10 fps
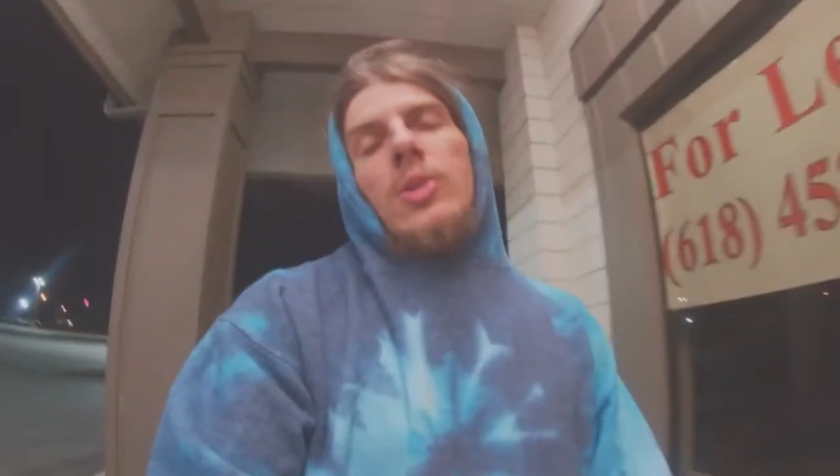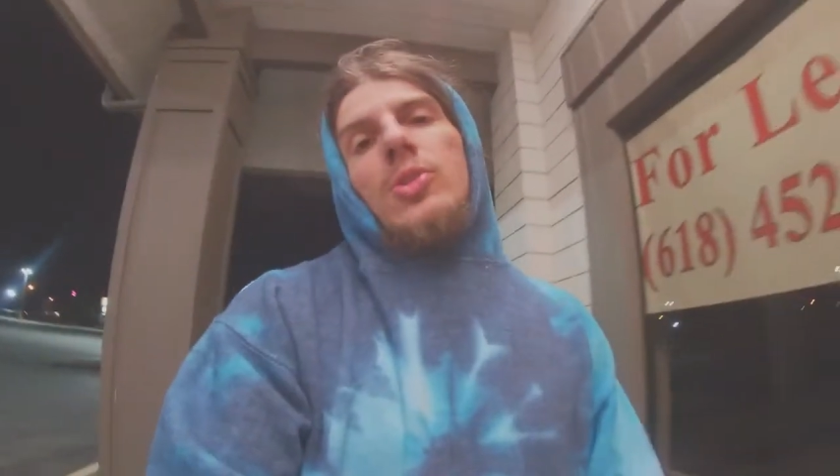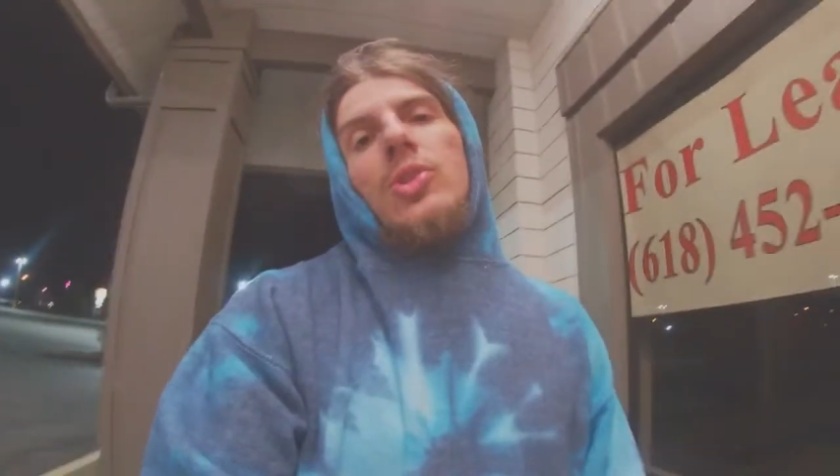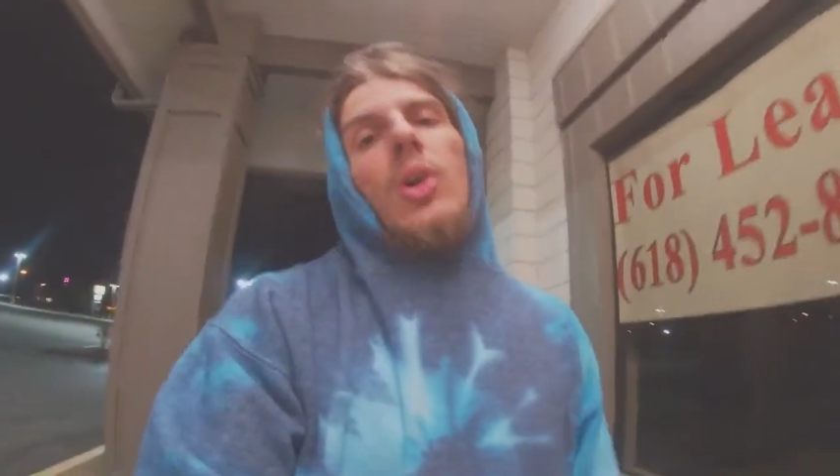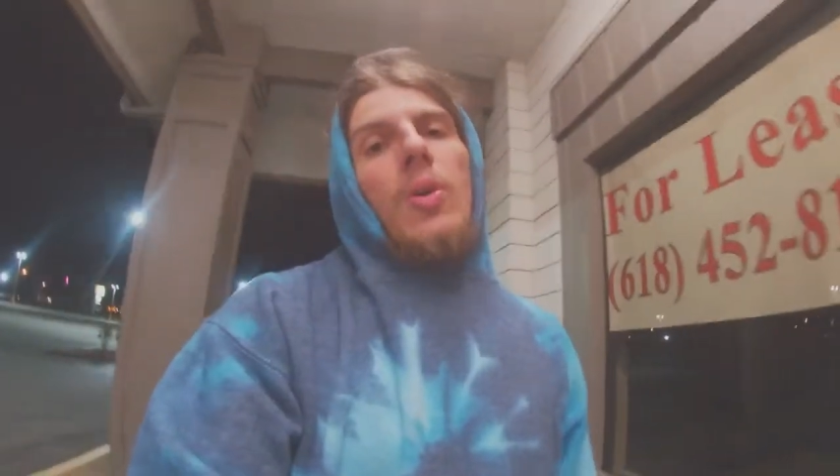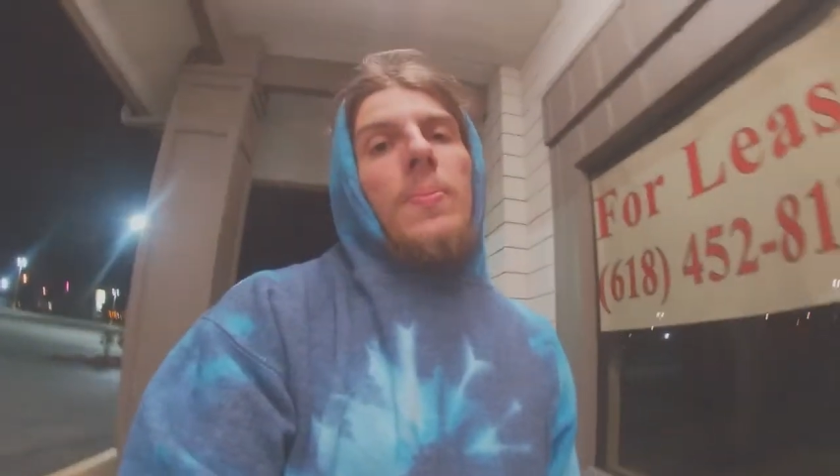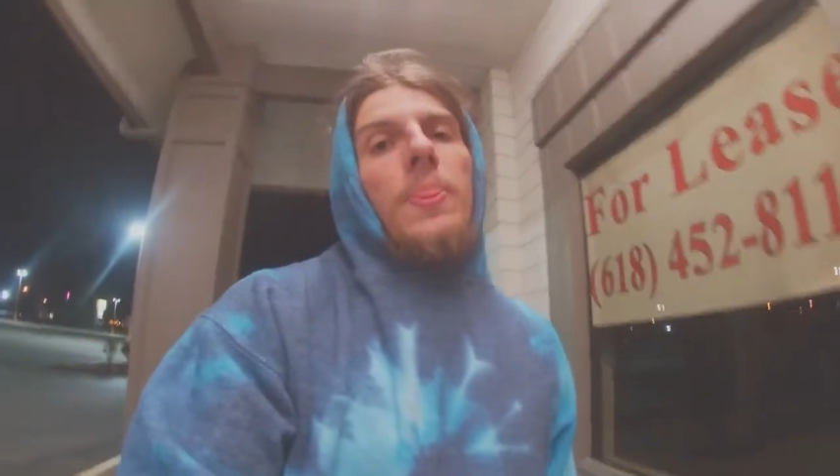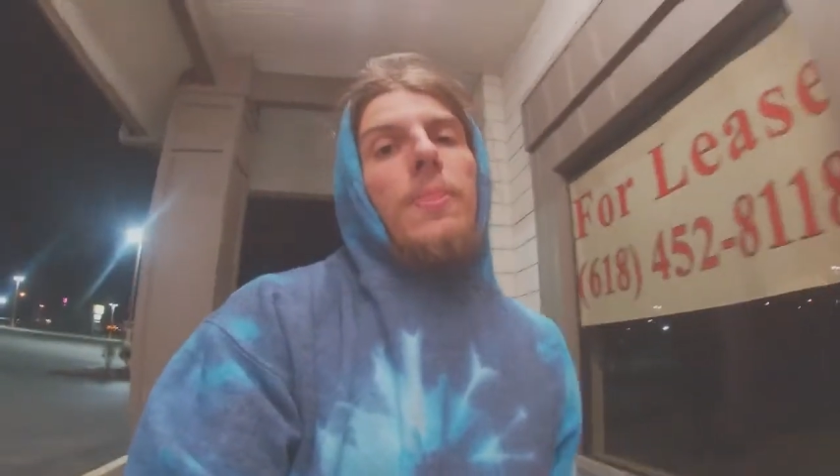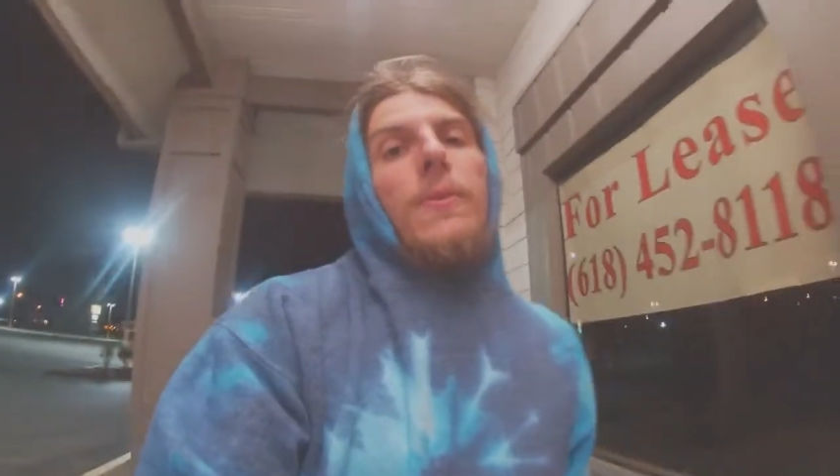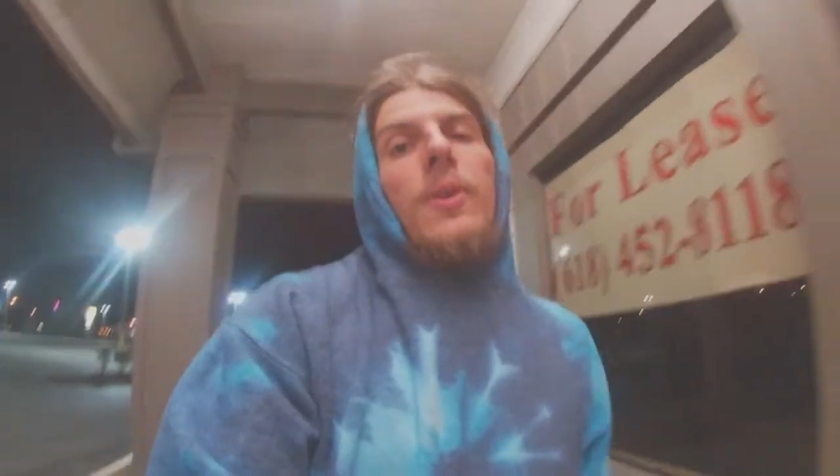So
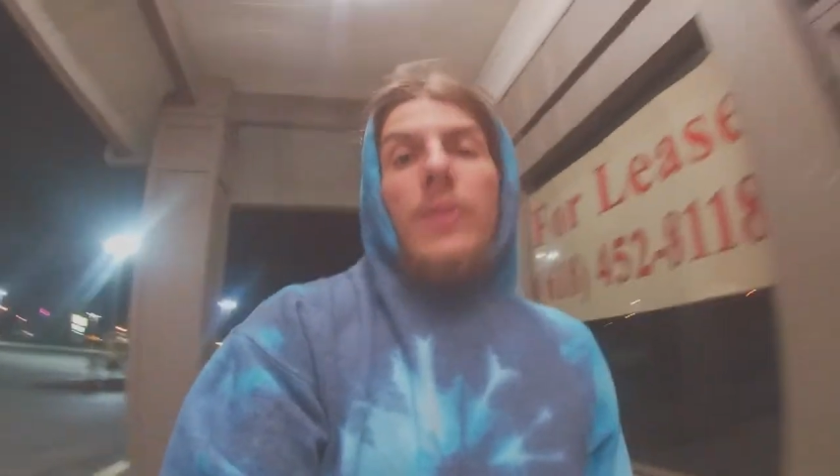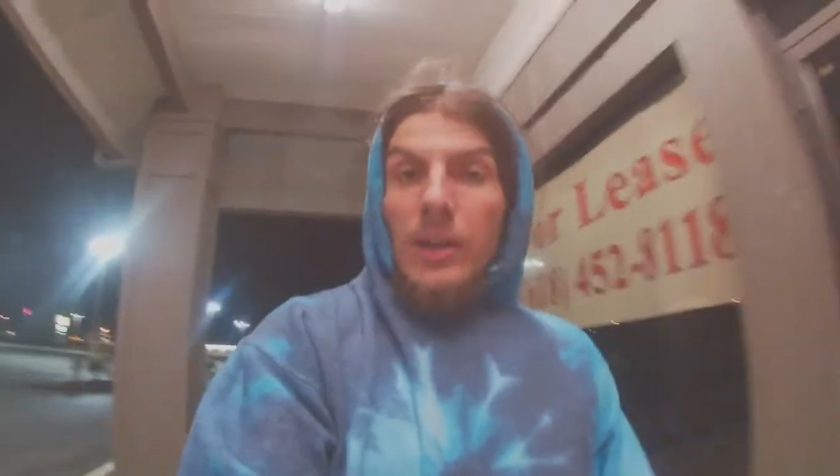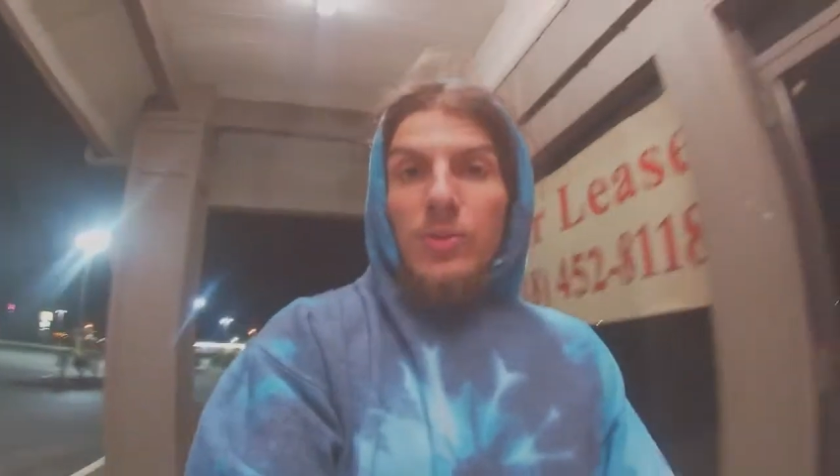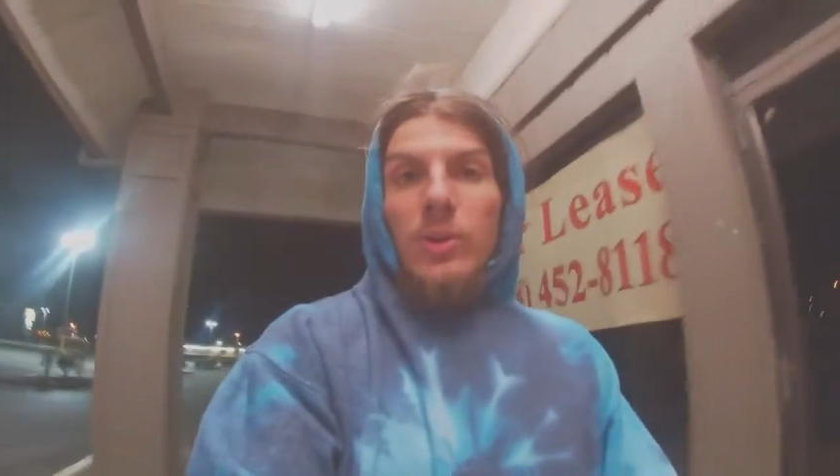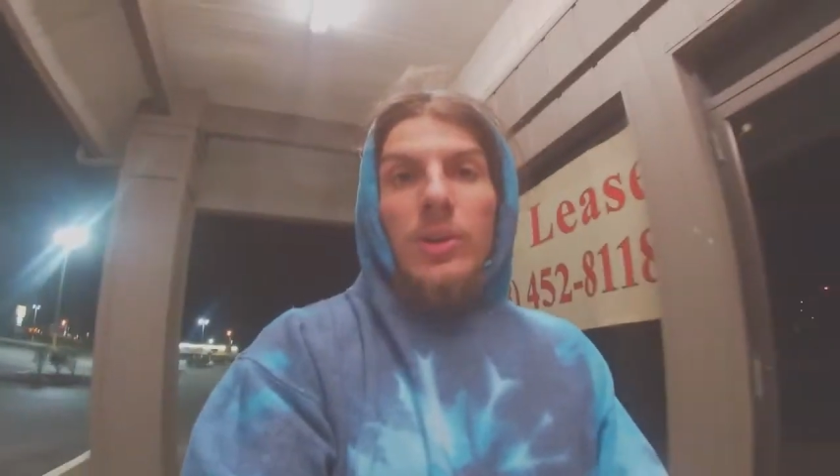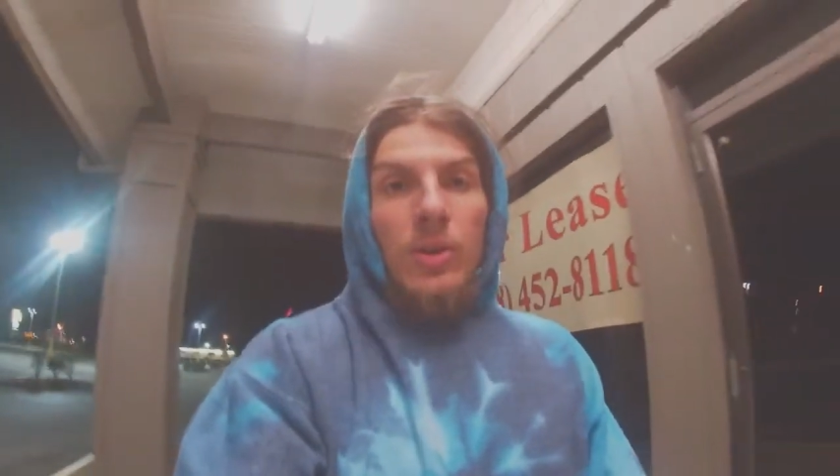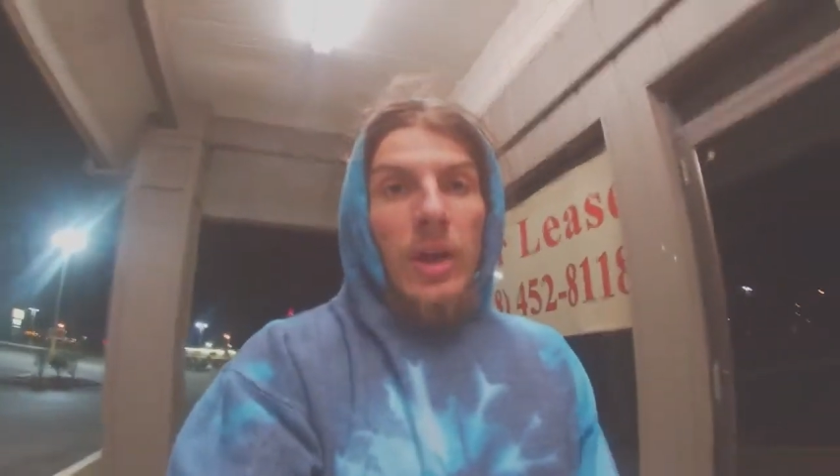that's what you